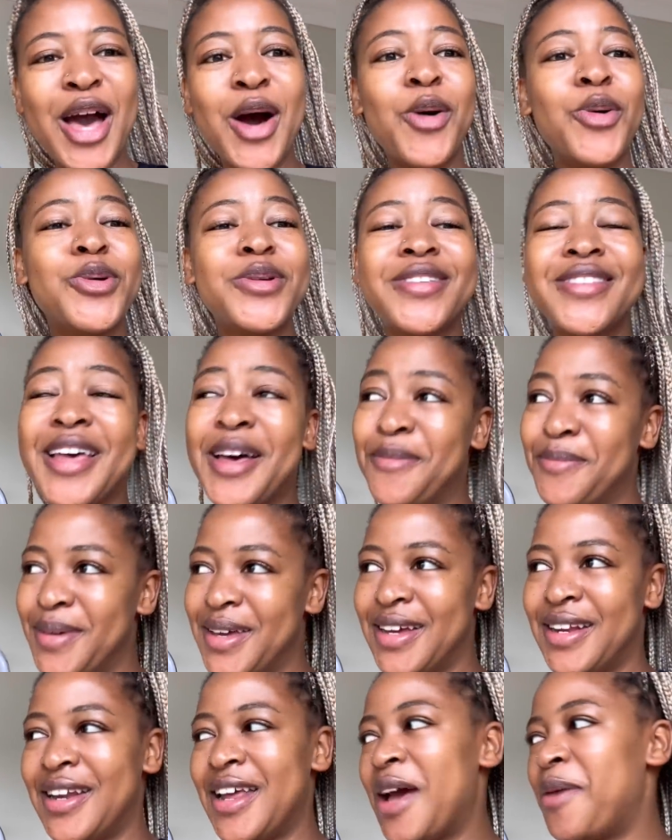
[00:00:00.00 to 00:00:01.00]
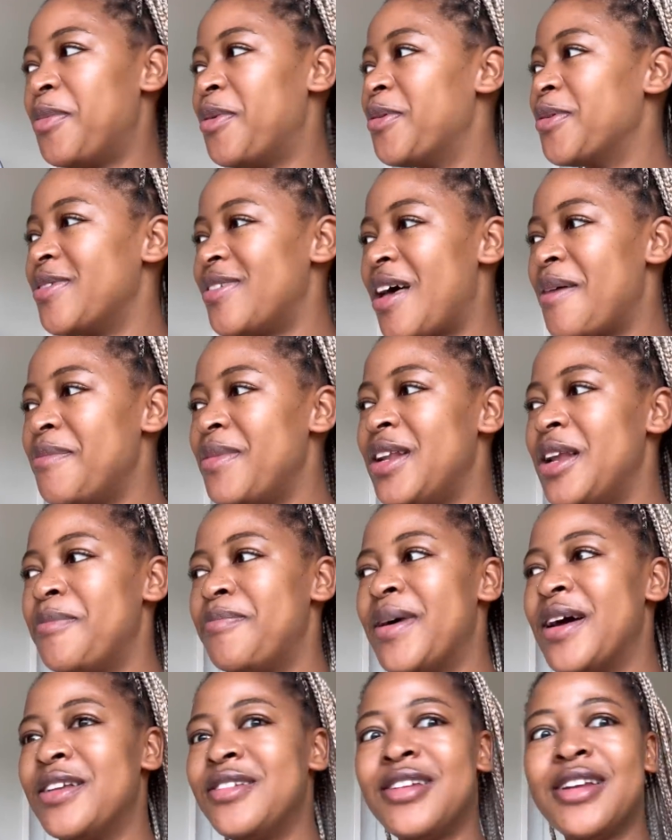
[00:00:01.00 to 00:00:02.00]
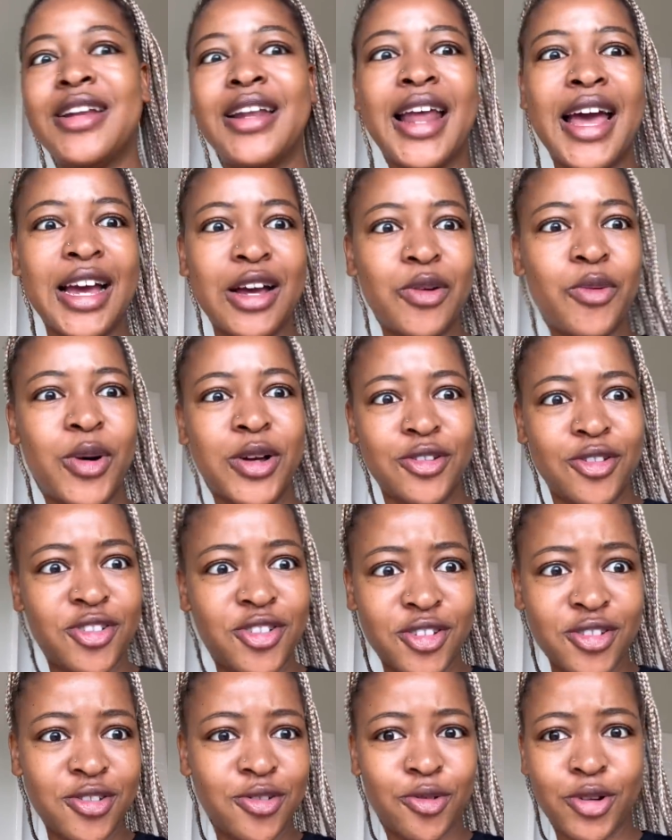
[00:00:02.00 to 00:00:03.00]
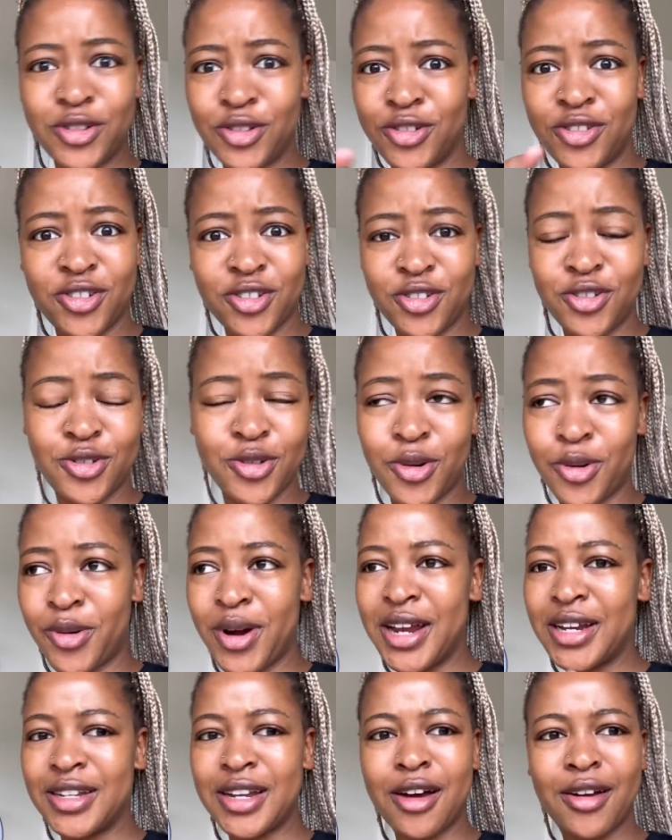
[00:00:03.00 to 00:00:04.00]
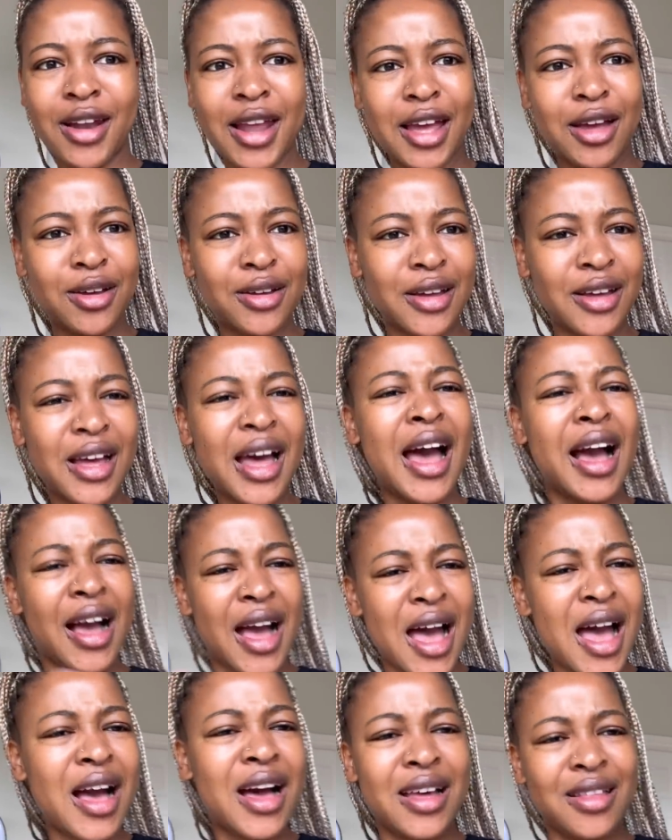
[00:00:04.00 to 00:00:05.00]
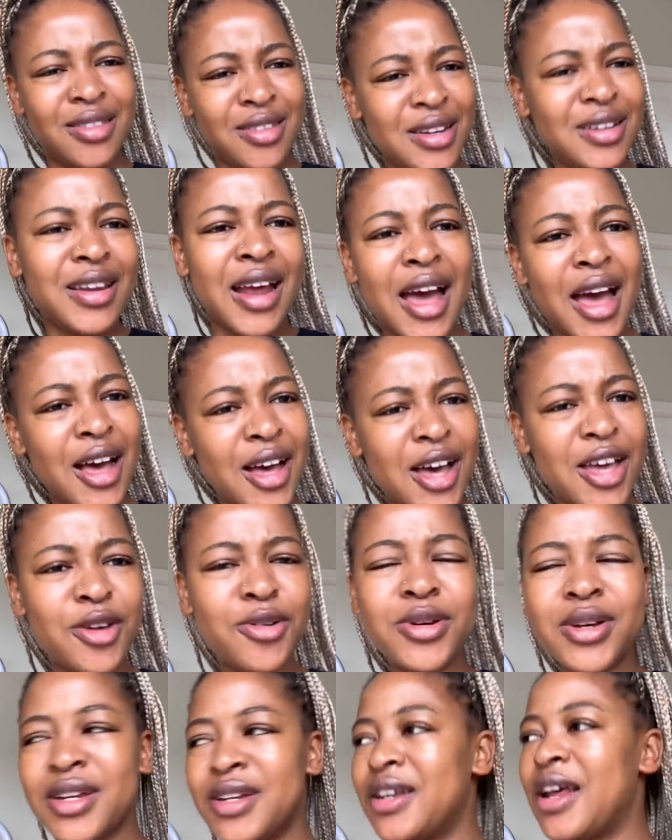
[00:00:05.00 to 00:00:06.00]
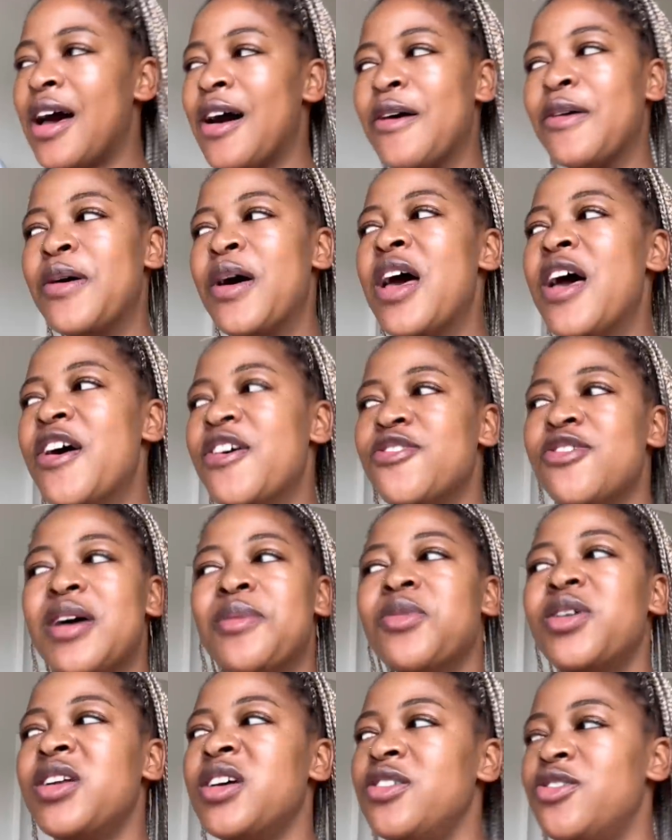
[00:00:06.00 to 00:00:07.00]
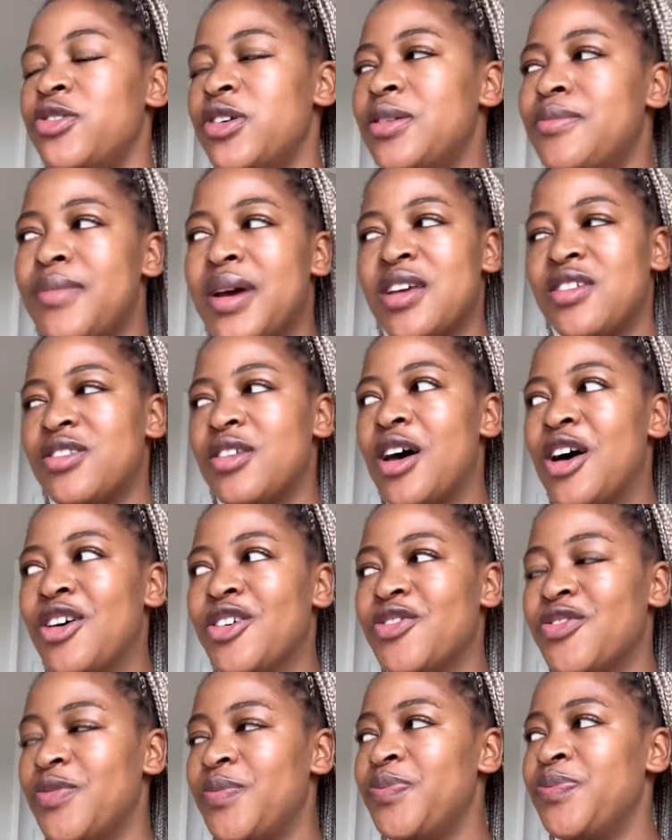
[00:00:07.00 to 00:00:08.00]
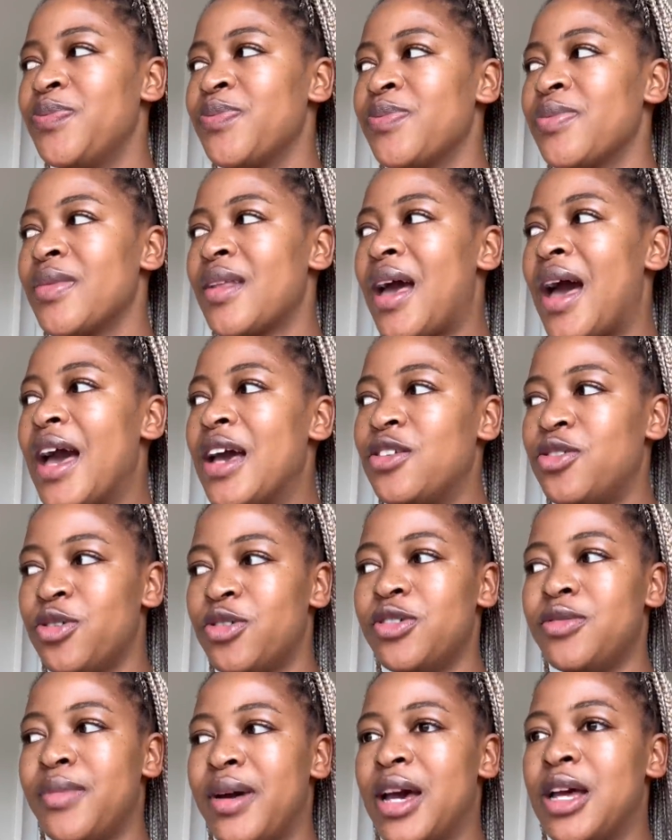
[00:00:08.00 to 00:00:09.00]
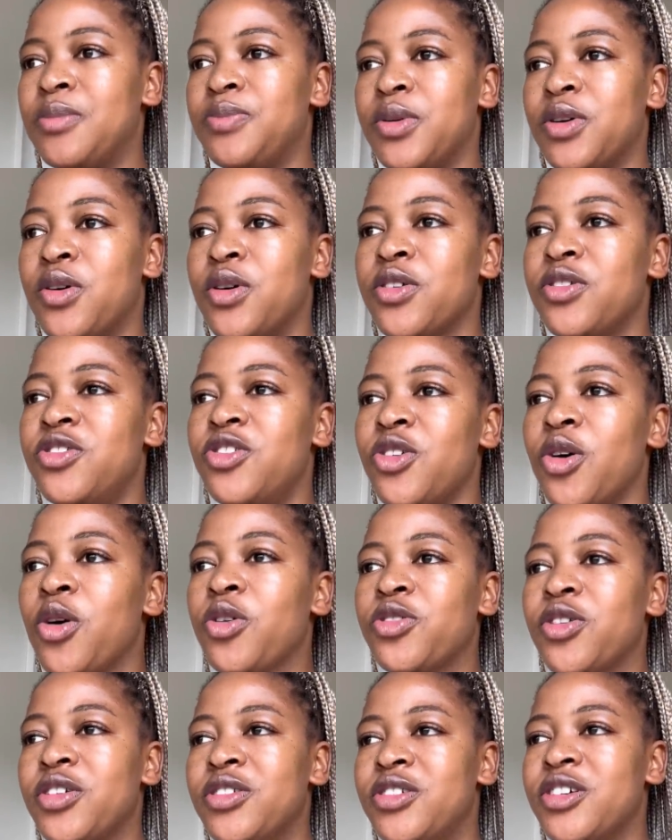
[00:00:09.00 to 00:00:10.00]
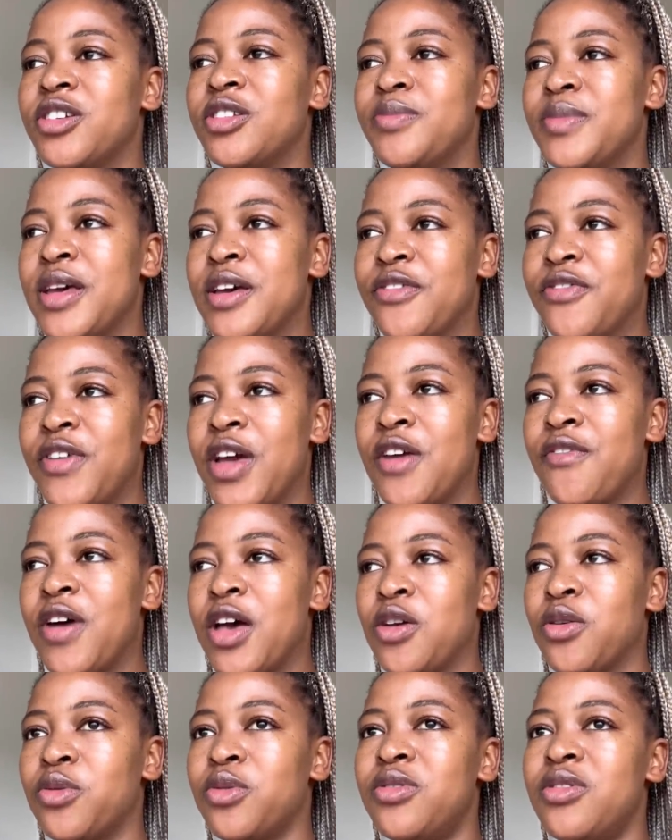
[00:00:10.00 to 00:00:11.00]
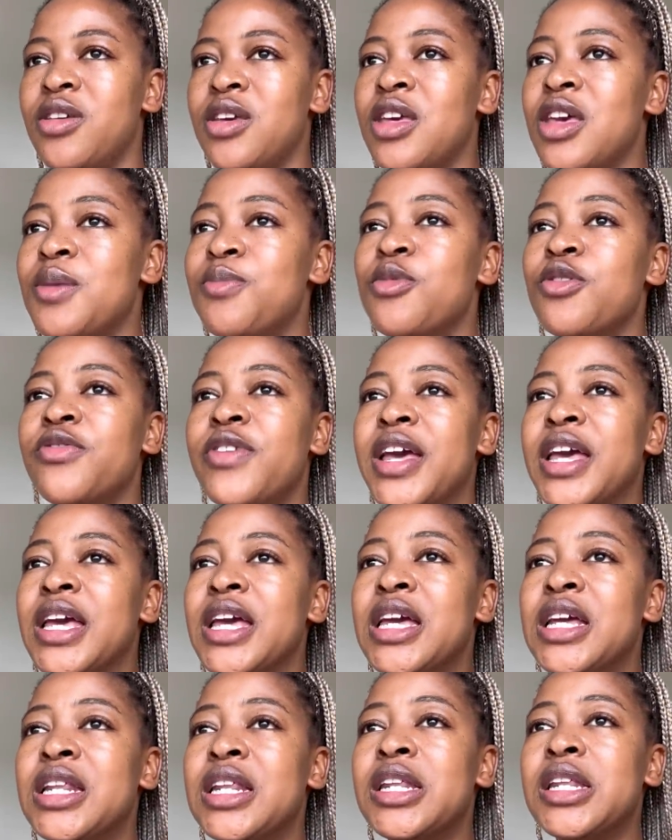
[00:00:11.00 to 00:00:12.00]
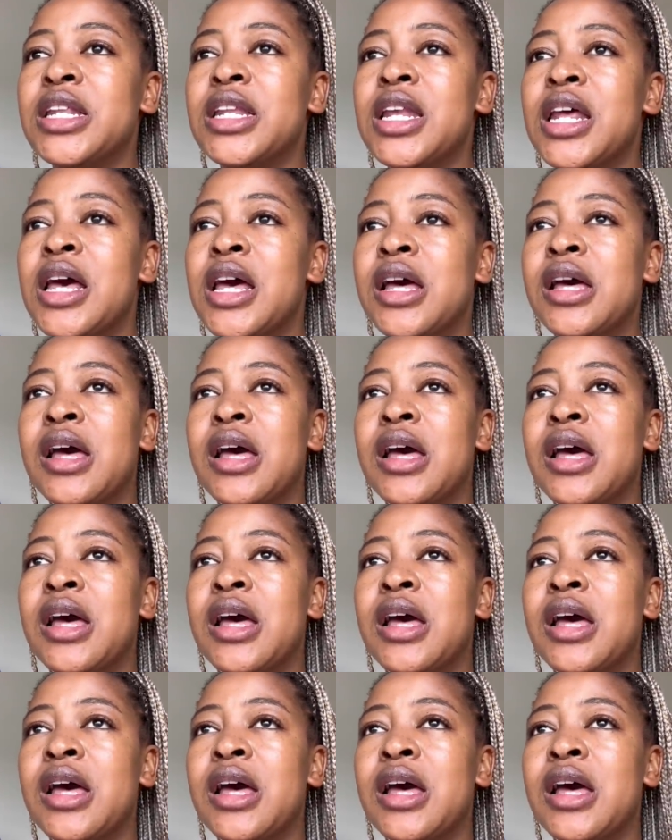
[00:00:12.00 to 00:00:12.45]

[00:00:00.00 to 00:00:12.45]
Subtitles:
Uzamile, yabo, uzamile, but like what you just saw right now, like akathintanga yonke indawo. So I'm gonna do it myself. I don't mind because she also did me a favor. I would say you move in